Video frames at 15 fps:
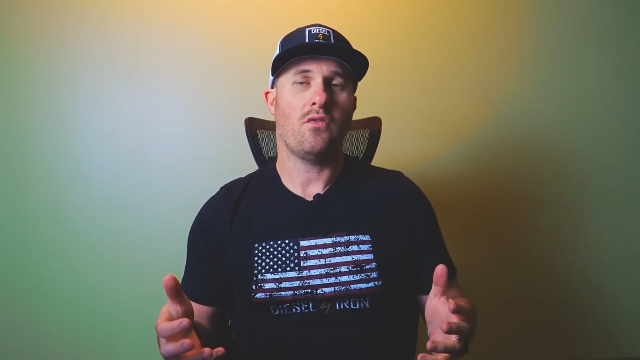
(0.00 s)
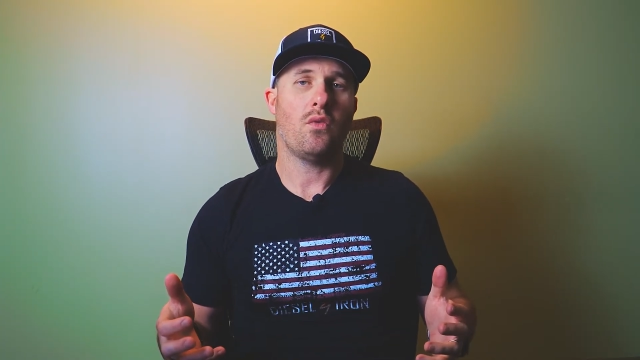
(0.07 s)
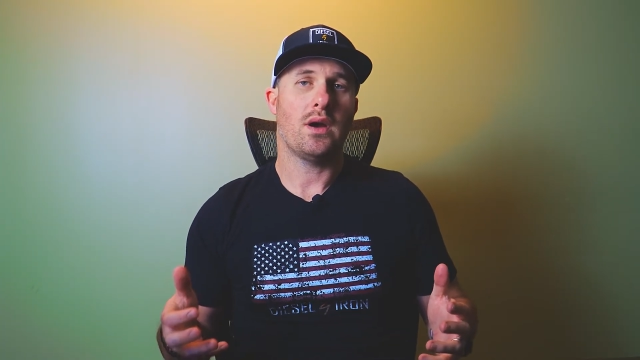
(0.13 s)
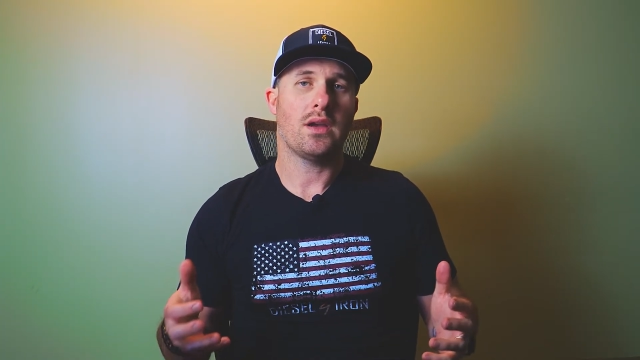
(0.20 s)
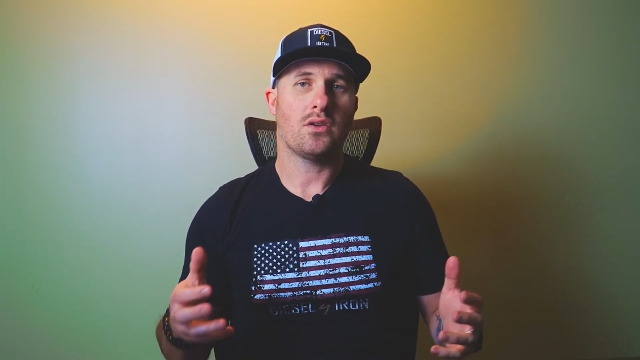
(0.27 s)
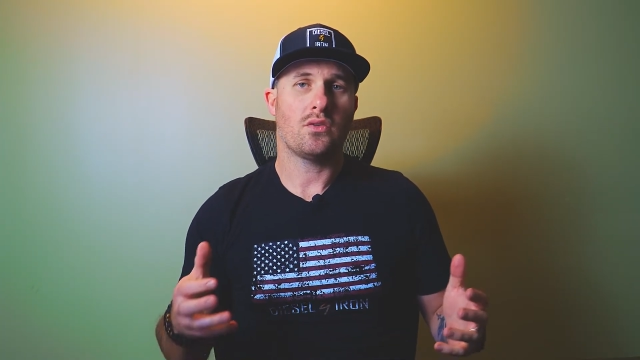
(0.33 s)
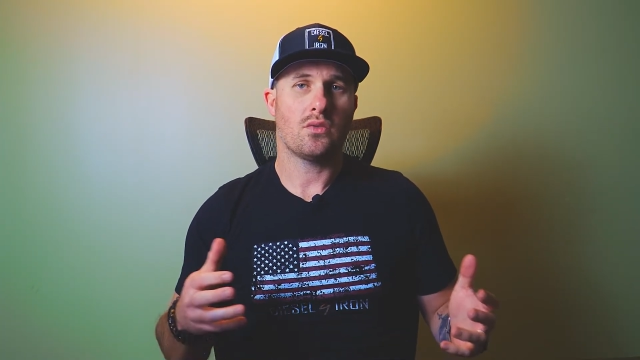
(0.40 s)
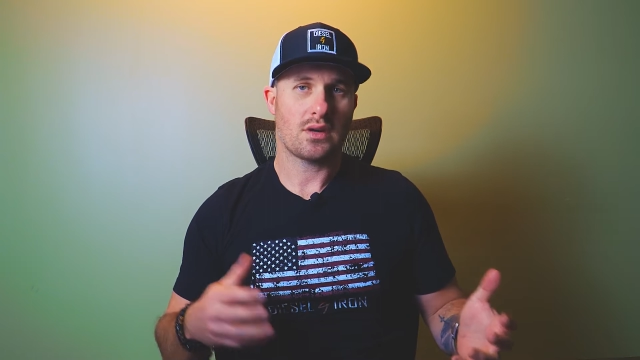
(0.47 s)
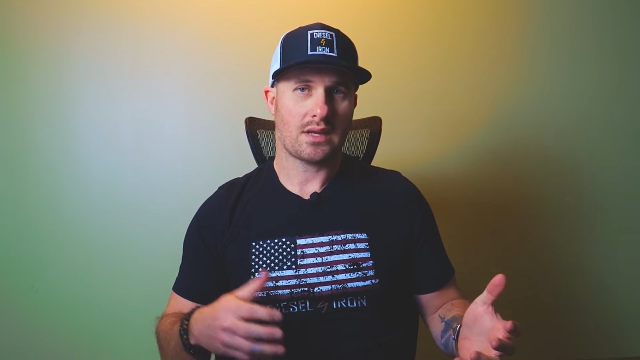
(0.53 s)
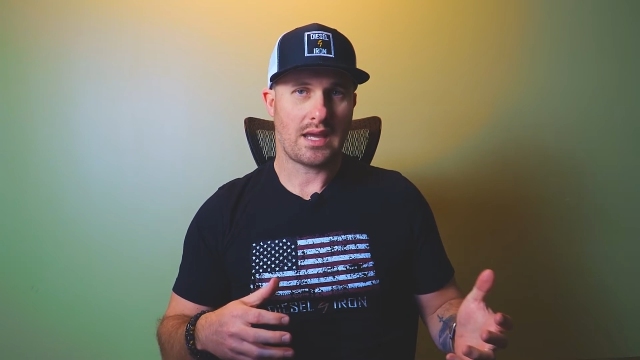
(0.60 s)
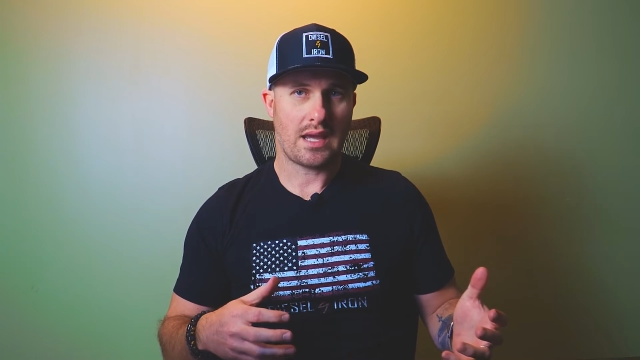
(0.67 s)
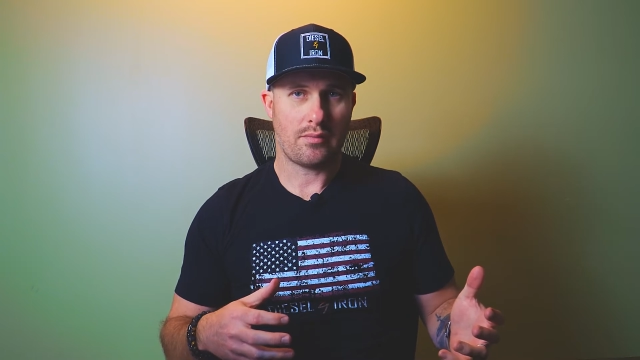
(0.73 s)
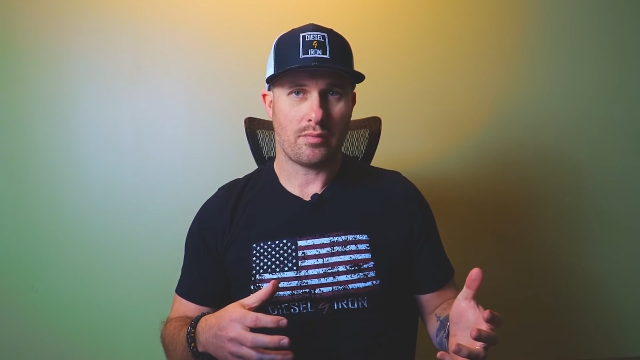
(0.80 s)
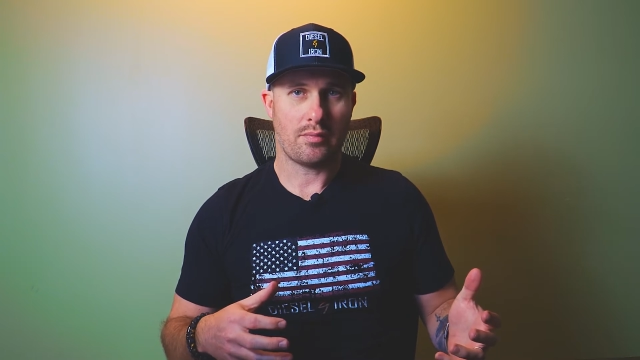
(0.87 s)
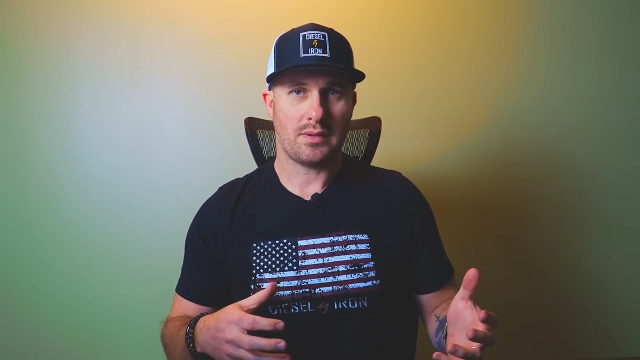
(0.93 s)
what your
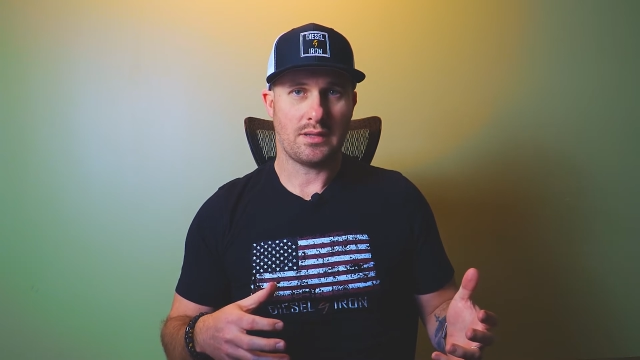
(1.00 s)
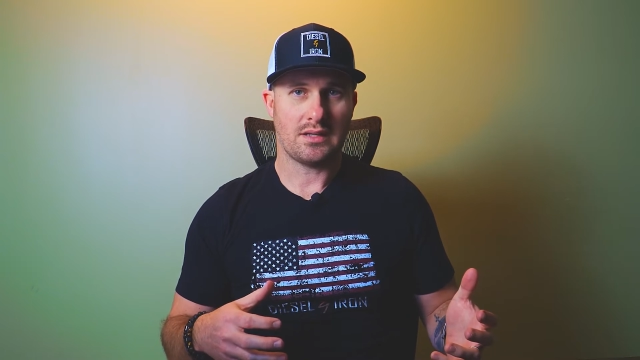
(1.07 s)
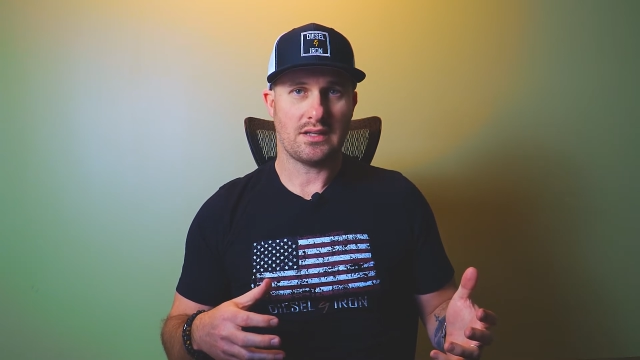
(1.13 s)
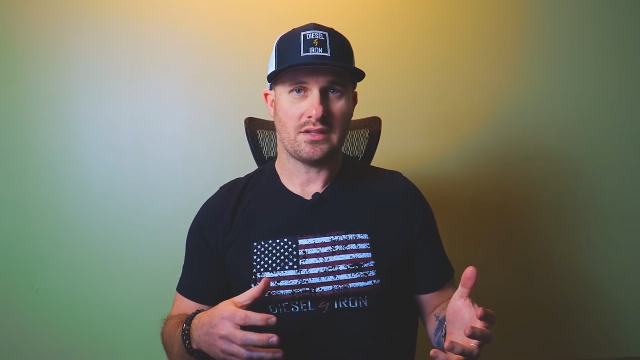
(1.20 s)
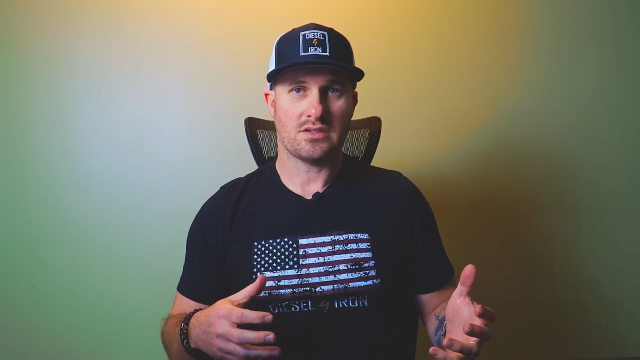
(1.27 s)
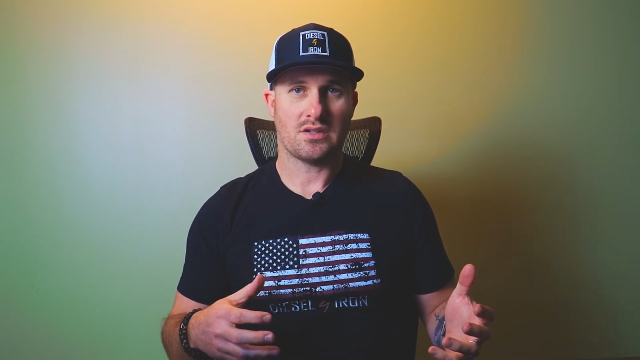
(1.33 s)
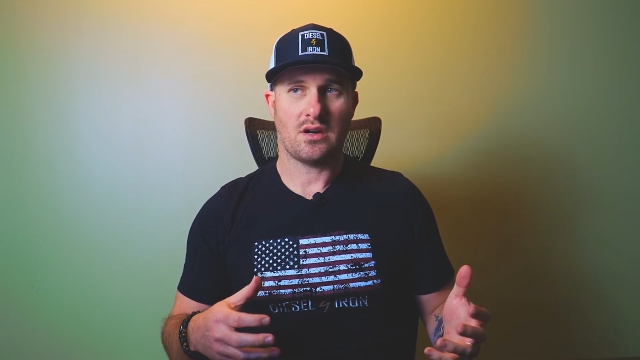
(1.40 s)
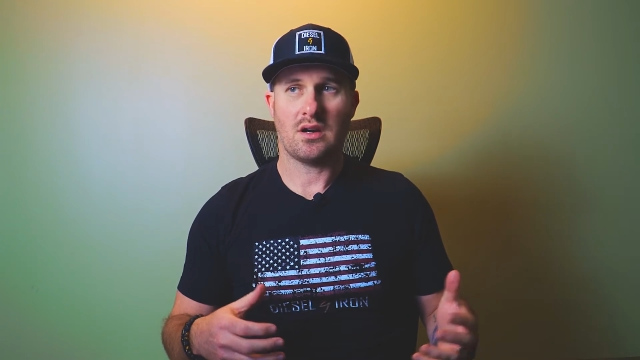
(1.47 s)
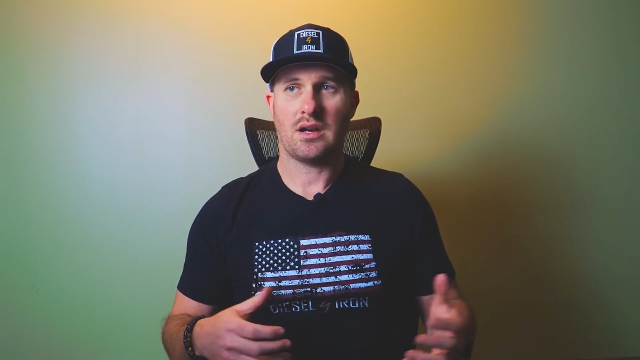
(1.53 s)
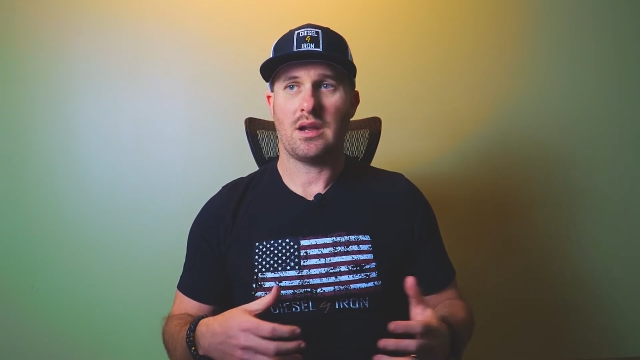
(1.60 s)
capabilities are